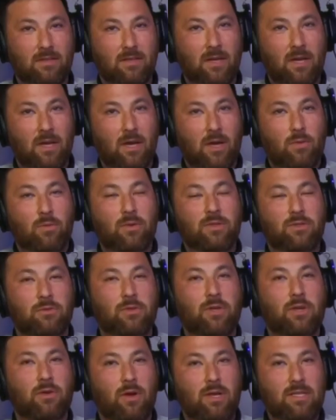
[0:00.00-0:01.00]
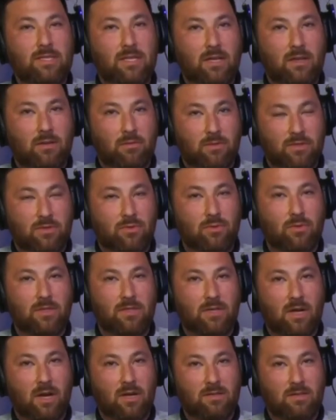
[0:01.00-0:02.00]
What's really crazy, what's cool to
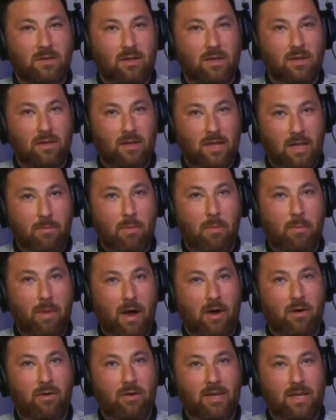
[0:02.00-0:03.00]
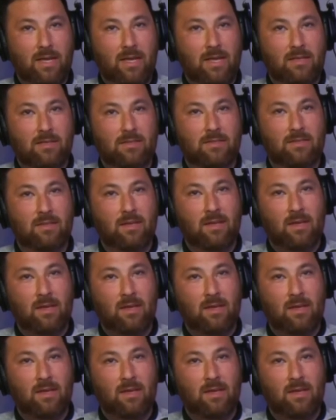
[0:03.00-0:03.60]
talk to him about is